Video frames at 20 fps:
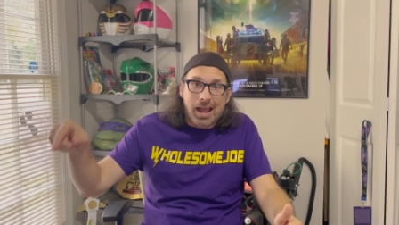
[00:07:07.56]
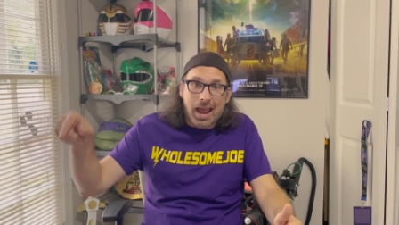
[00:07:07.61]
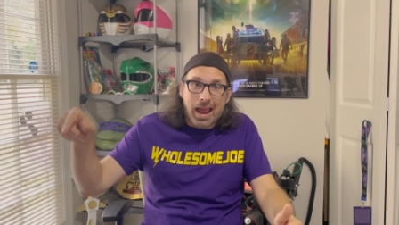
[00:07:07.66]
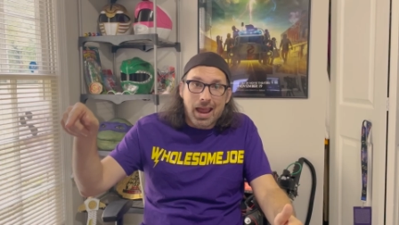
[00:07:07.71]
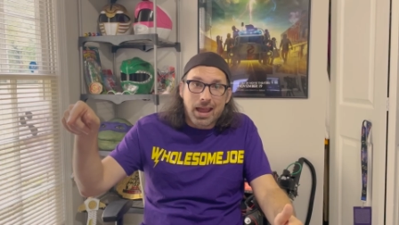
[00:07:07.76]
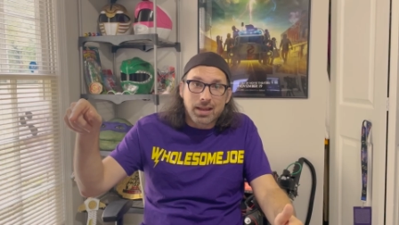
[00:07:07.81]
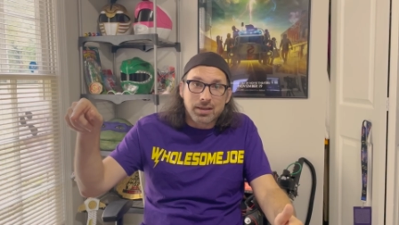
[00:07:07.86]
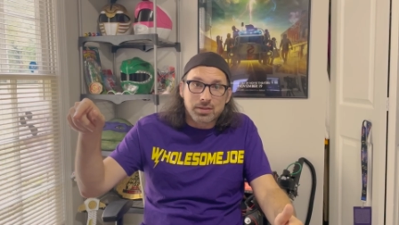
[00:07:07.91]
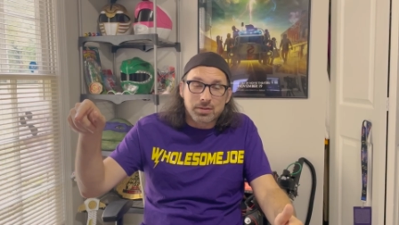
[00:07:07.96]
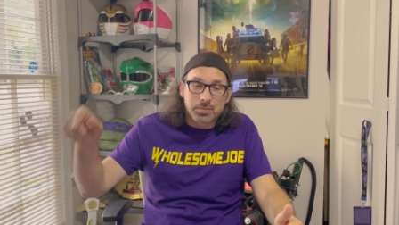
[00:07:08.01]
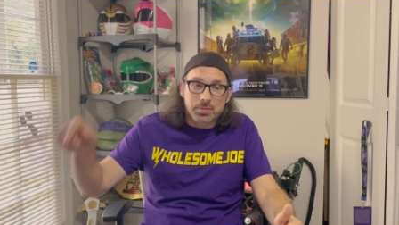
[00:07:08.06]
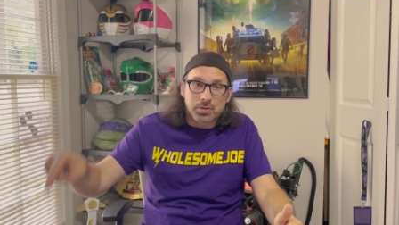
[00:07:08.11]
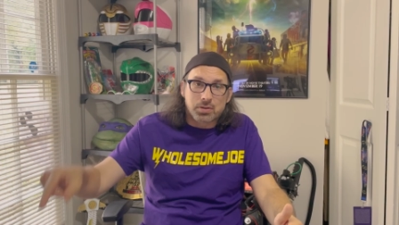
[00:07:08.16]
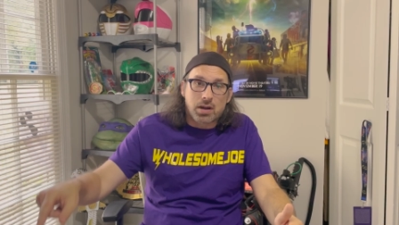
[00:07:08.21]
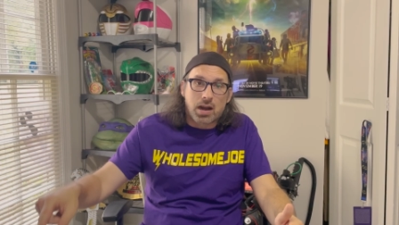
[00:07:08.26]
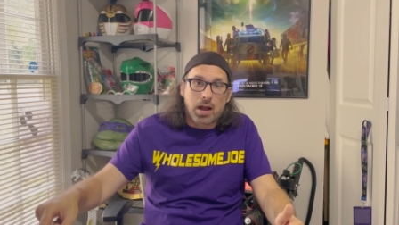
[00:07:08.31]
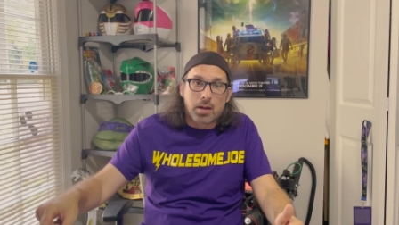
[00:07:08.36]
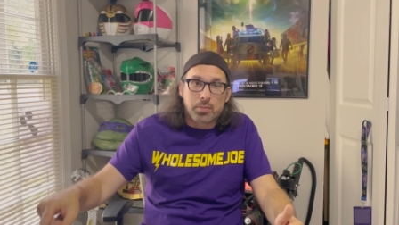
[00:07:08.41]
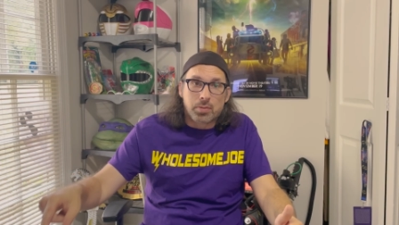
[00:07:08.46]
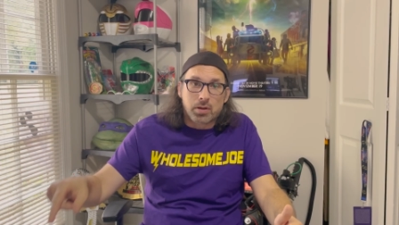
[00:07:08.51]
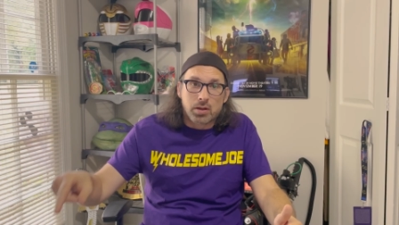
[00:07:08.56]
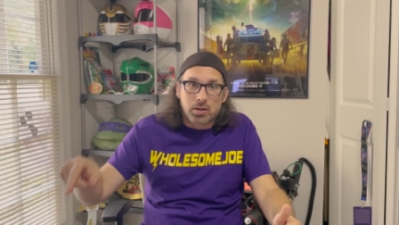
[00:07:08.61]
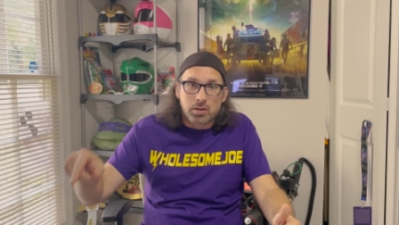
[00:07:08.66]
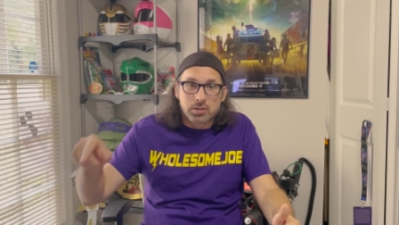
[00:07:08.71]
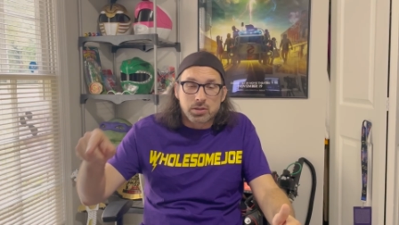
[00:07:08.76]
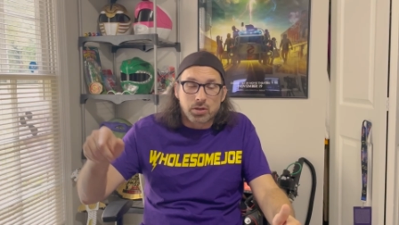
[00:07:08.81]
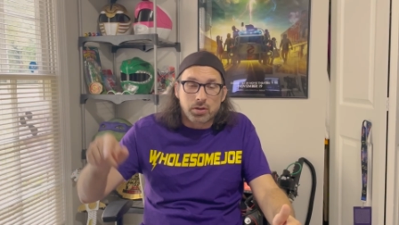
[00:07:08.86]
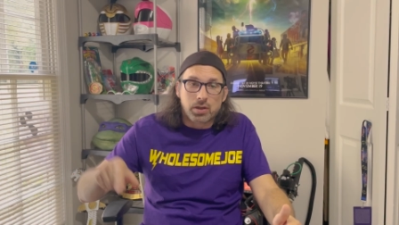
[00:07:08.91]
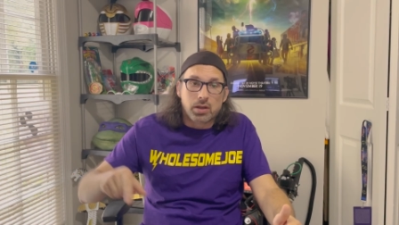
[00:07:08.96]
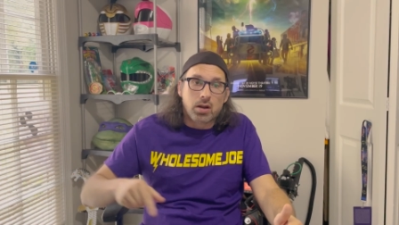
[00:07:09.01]
and subscribe
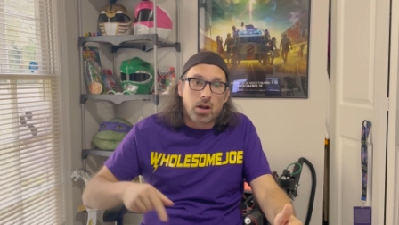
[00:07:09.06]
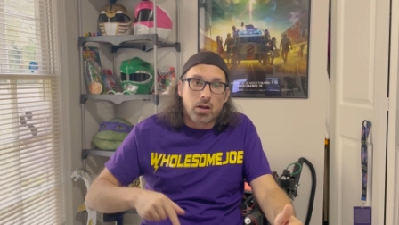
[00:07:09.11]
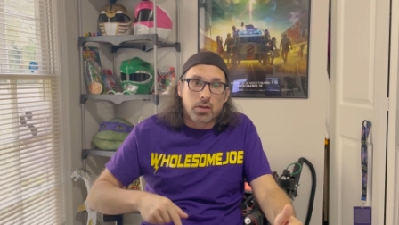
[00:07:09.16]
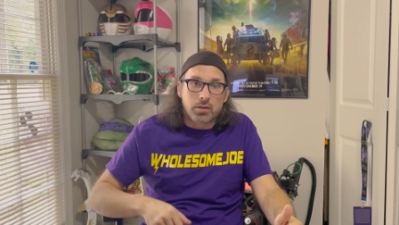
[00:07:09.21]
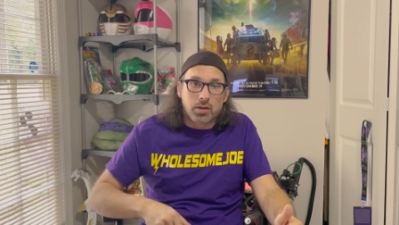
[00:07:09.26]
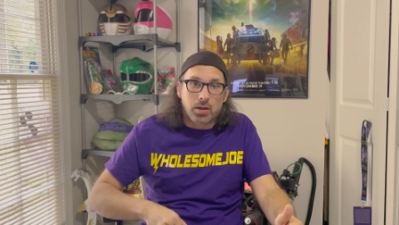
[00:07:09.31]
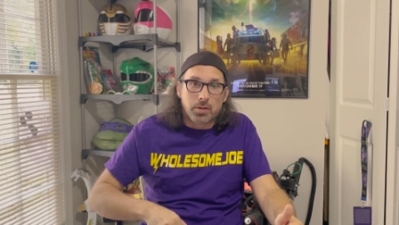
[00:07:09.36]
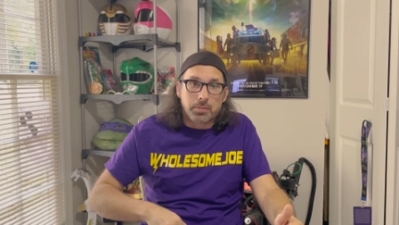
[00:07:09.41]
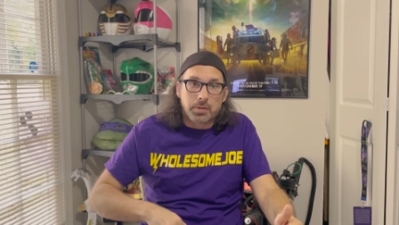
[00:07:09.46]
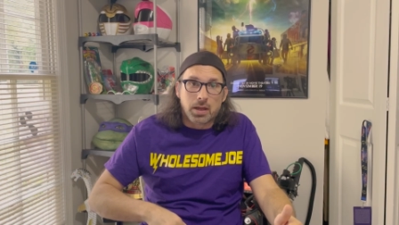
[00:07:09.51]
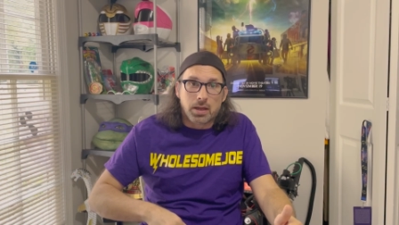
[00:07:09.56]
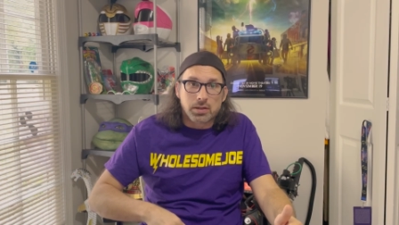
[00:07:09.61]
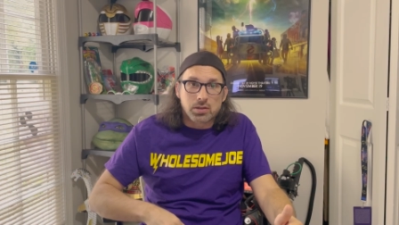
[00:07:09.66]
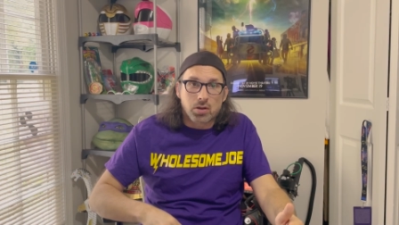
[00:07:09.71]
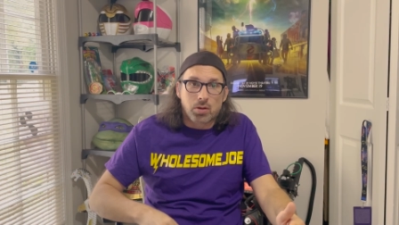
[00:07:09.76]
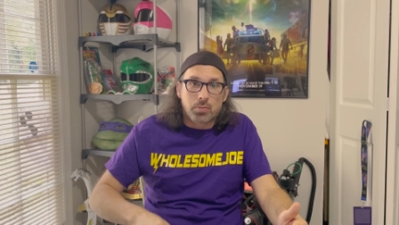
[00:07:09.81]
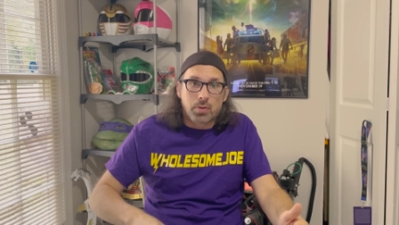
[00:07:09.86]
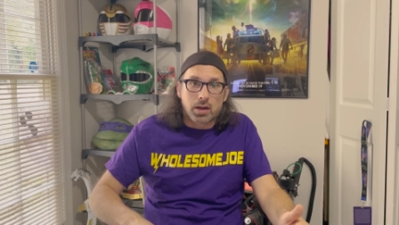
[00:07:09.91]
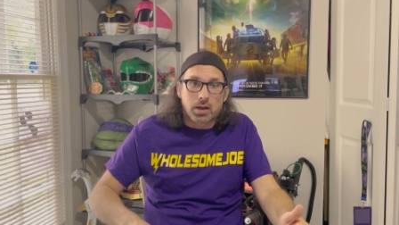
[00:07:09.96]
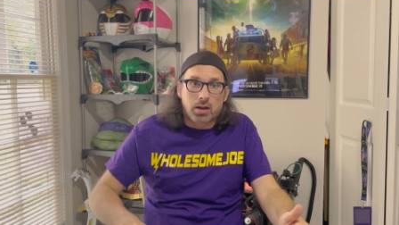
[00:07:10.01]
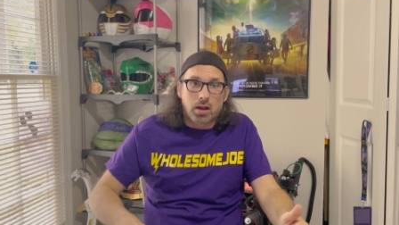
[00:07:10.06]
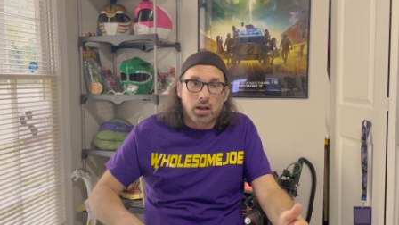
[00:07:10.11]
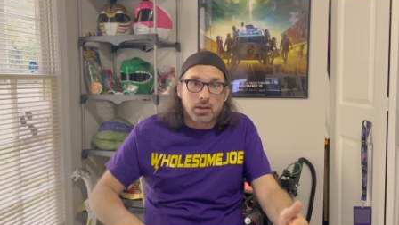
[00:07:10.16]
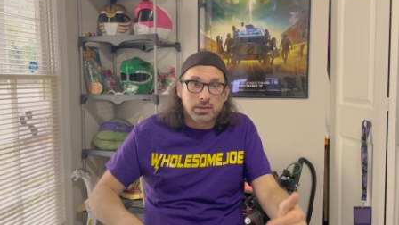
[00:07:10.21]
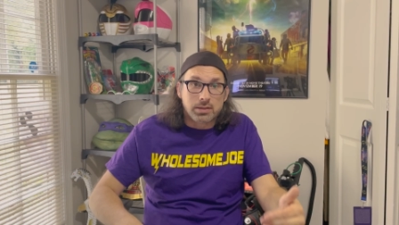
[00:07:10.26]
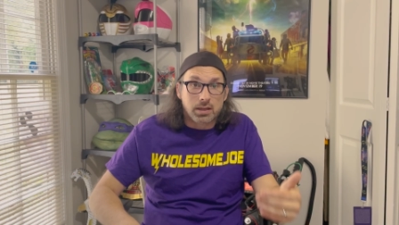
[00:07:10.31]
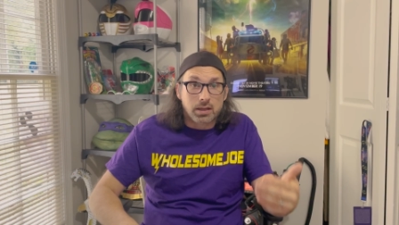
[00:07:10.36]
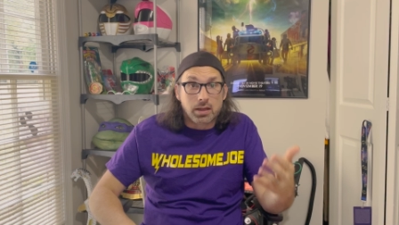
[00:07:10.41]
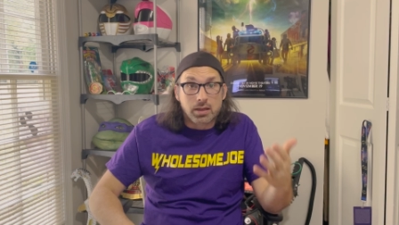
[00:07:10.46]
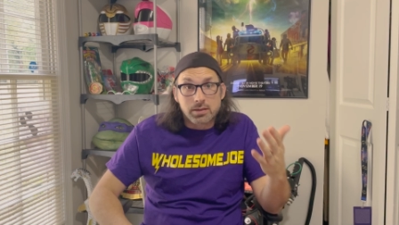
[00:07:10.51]
so you get all the updates on my content.